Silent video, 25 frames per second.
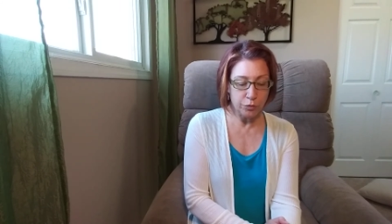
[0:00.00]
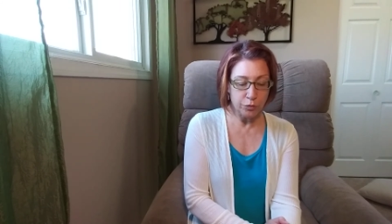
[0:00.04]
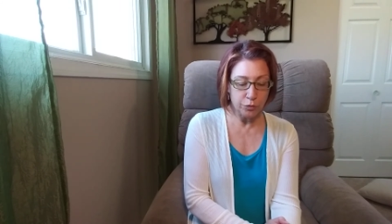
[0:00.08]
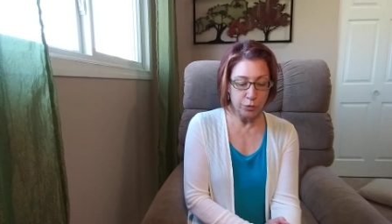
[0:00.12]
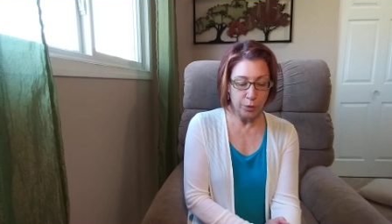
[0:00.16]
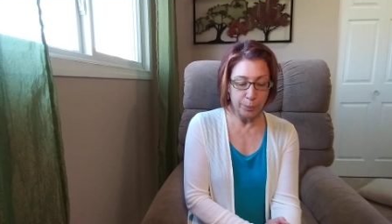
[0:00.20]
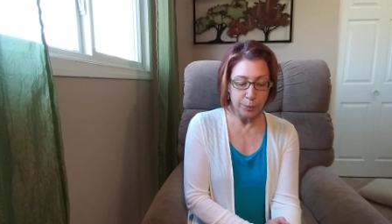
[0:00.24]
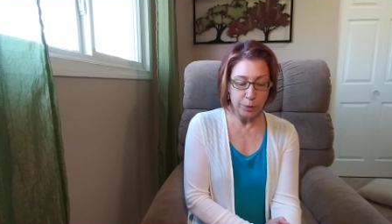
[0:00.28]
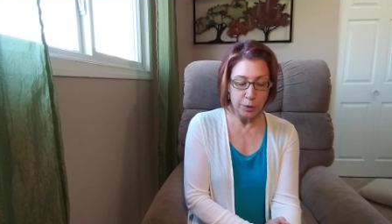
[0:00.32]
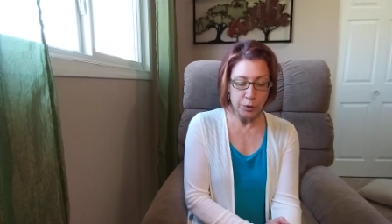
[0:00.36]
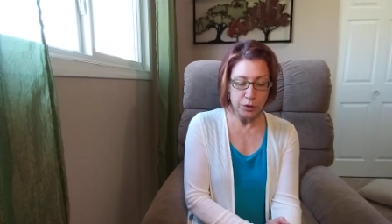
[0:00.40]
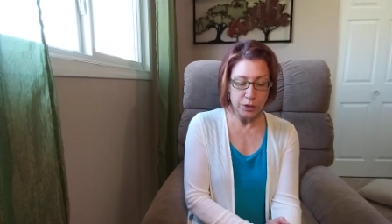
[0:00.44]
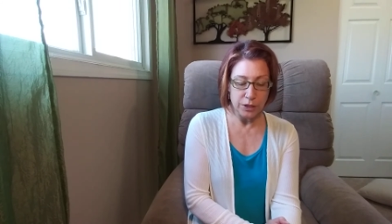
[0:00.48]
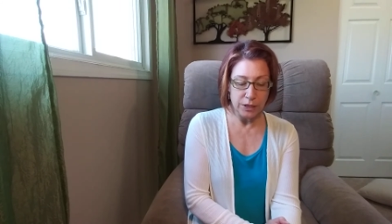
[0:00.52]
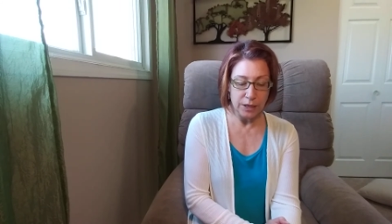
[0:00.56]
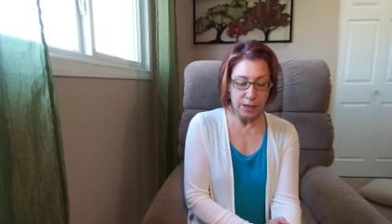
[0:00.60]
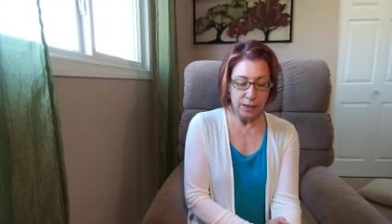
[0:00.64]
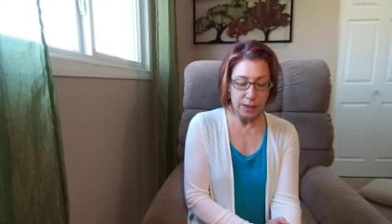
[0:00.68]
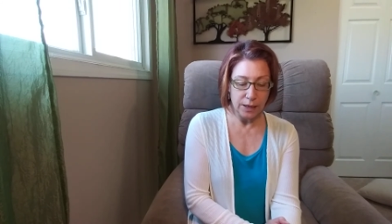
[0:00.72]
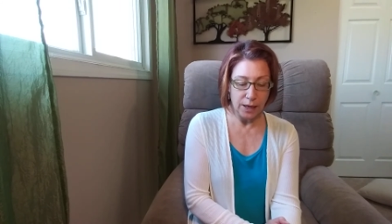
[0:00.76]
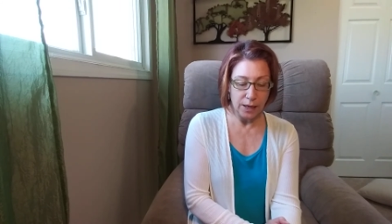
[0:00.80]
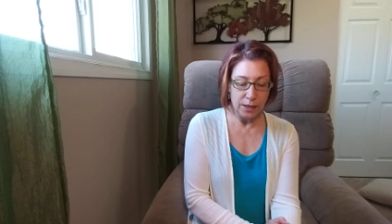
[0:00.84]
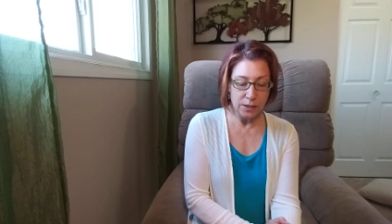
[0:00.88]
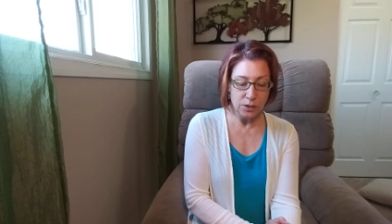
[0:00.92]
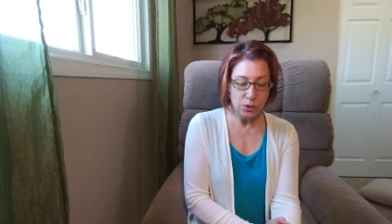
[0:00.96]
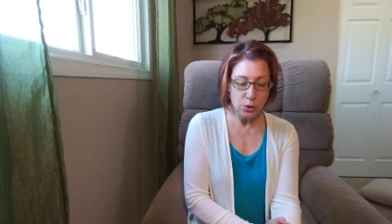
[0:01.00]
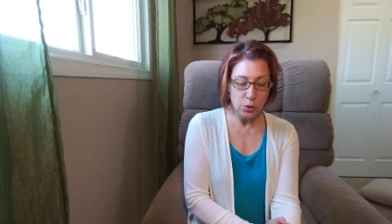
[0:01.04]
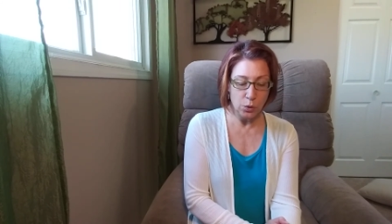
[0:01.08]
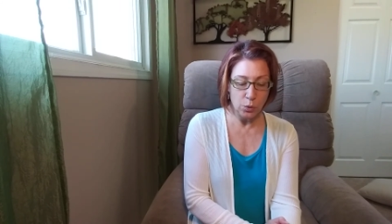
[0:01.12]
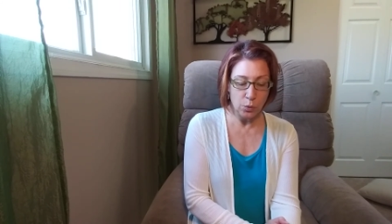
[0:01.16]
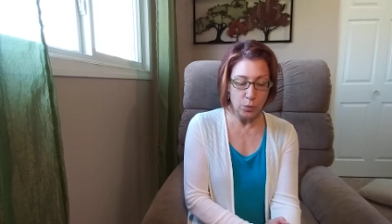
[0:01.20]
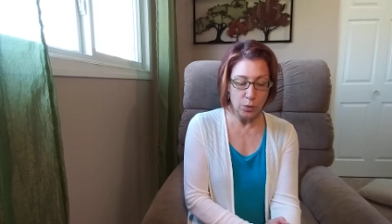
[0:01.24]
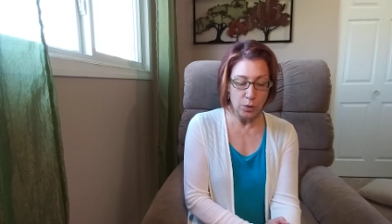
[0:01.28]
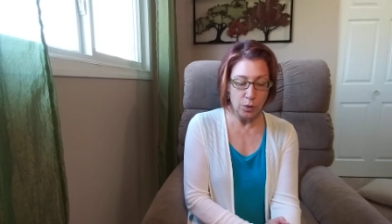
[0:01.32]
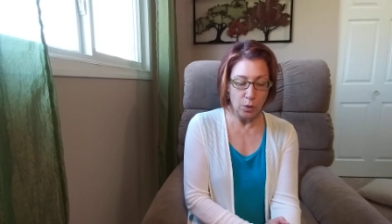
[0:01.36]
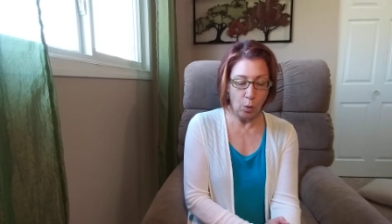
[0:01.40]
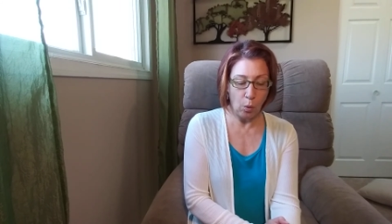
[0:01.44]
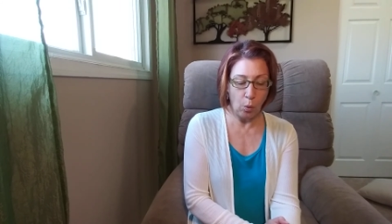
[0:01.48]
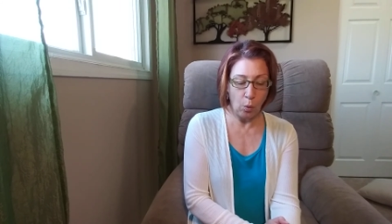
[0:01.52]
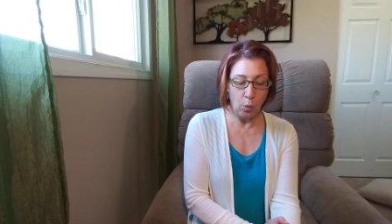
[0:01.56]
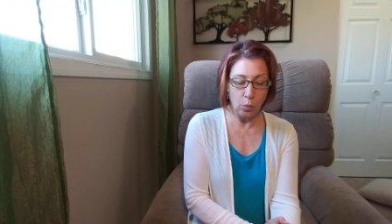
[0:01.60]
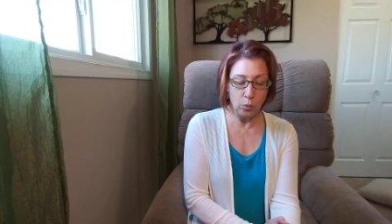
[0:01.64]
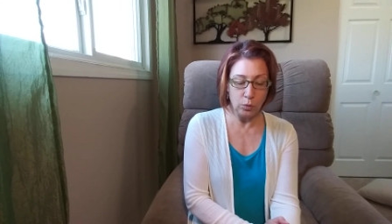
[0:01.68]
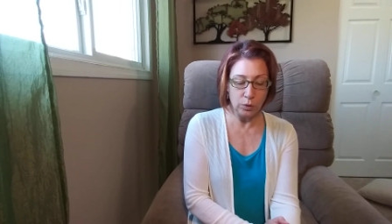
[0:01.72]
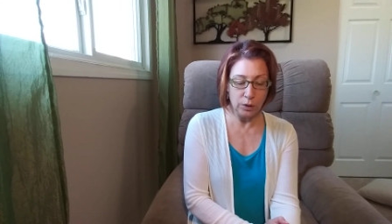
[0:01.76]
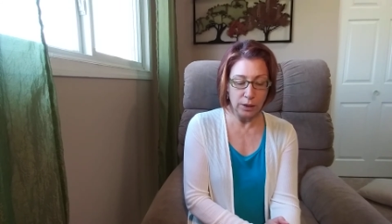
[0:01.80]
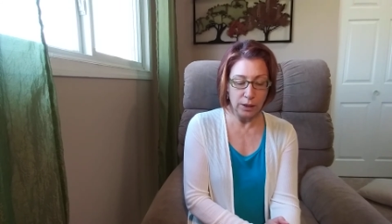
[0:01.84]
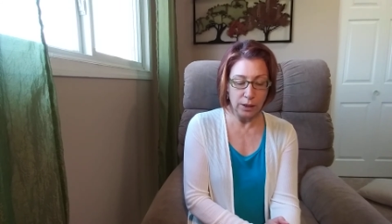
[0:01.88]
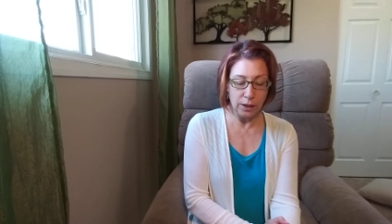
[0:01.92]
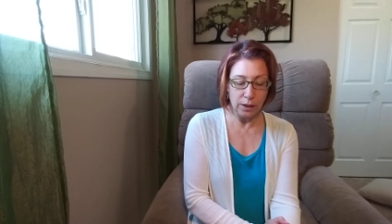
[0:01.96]
from your DNA so
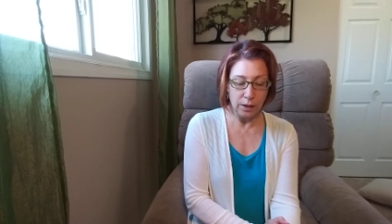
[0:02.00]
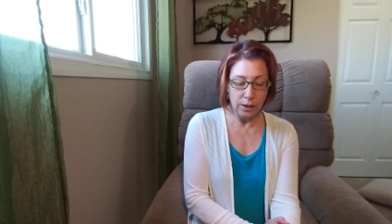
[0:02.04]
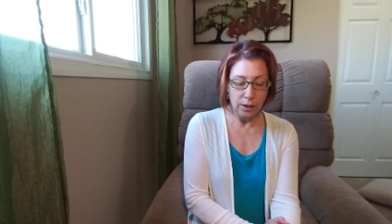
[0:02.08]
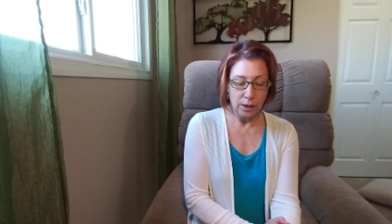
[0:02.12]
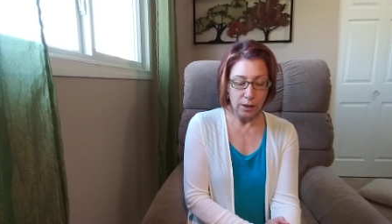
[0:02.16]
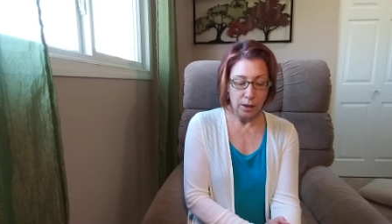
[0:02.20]
only